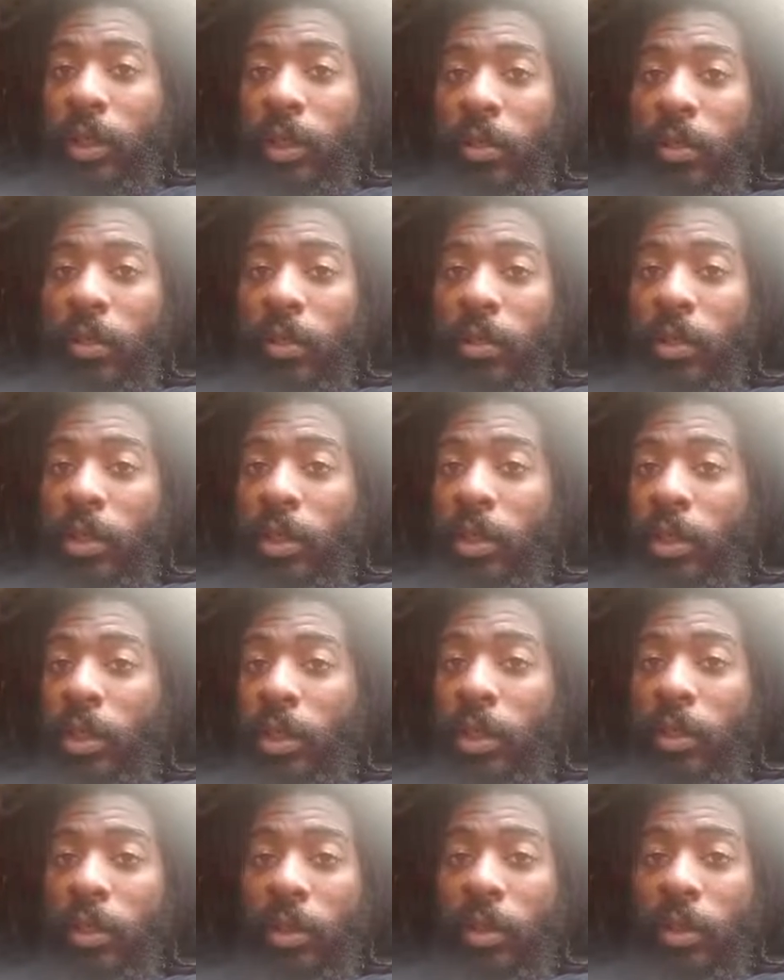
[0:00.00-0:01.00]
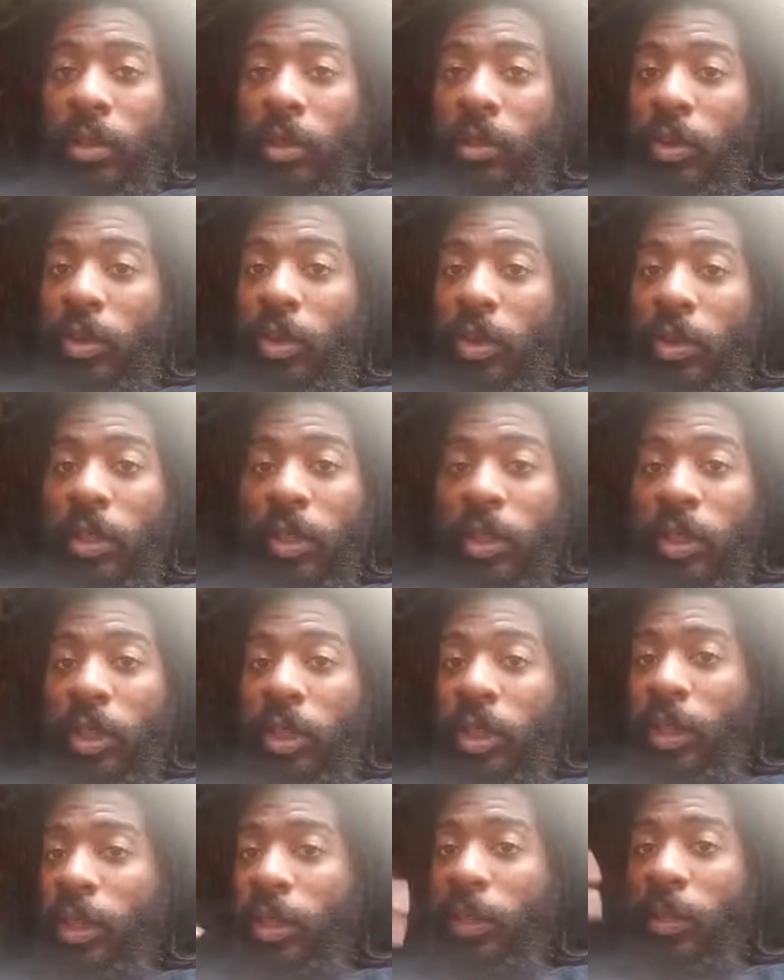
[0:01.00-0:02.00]
shit. So it's just
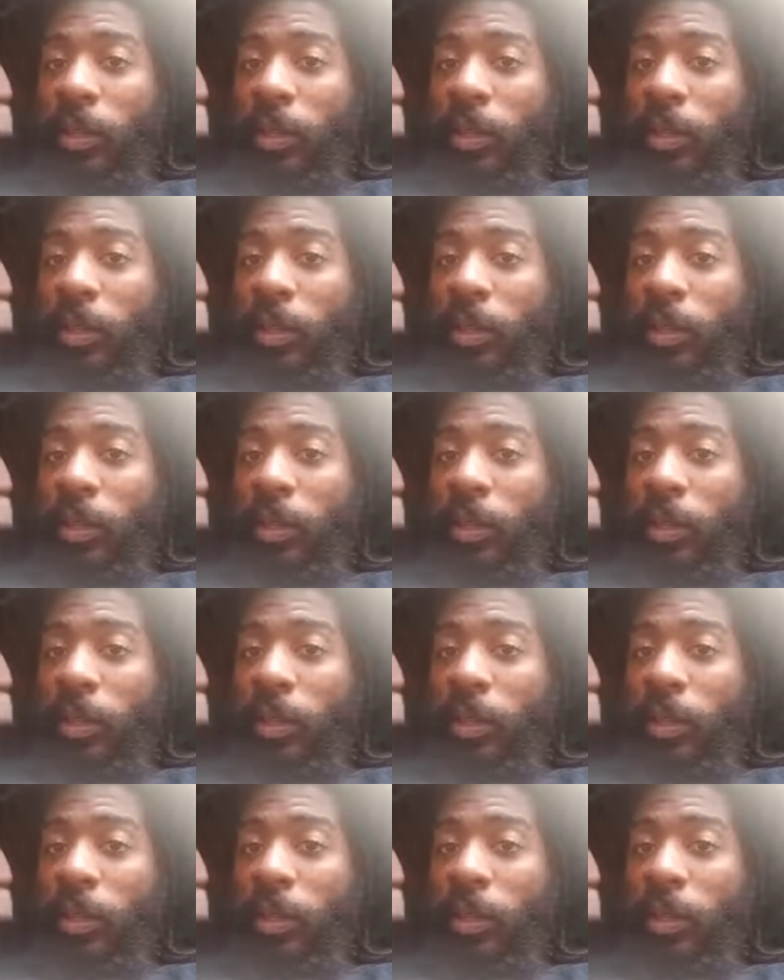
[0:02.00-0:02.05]
like